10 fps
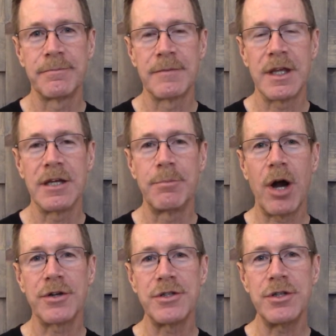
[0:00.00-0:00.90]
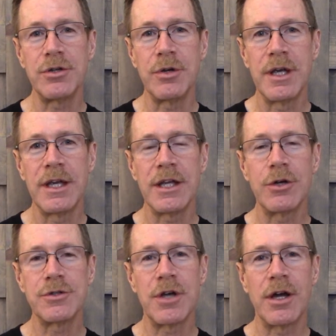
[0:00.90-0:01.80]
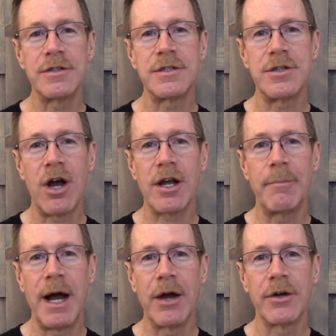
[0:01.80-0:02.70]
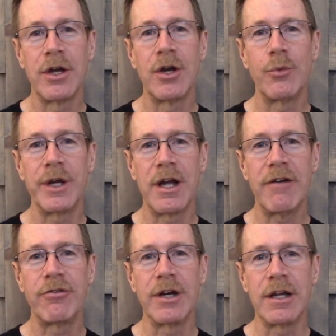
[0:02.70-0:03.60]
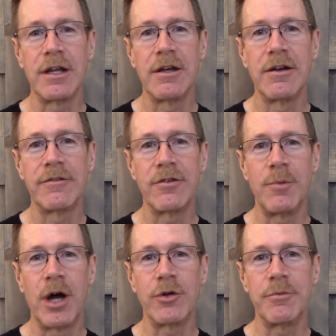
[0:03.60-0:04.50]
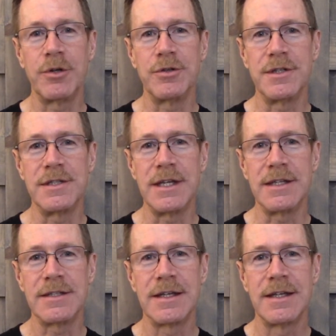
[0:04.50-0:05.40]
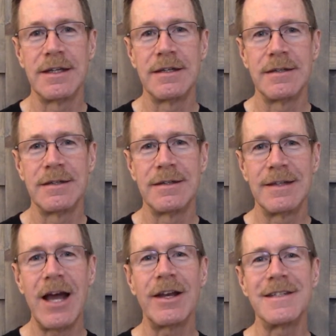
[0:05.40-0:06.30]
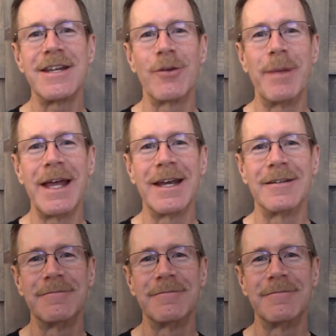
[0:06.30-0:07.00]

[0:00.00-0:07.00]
In part two, he goes on to talk about recovering from autoimmune disease. Now let's hear Ben.